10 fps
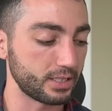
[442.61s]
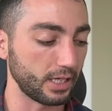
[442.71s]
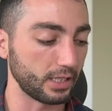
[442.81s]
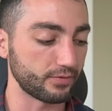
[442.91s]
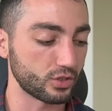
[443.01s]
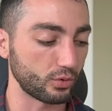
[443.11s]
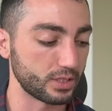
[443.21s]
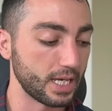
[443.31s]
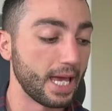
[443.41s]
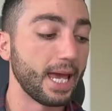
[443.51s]
the Eight of
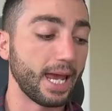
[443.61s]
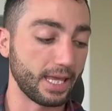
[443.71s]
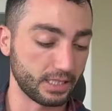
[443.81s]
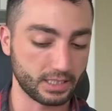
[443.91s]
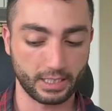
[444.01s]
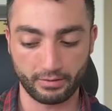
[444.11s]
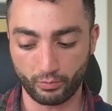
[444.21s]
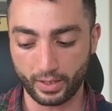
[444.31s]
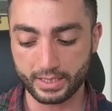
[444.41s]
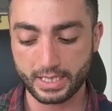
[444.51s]
Swords, and the Ten of
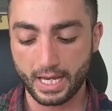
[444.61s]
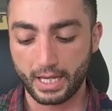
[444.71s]
Wands.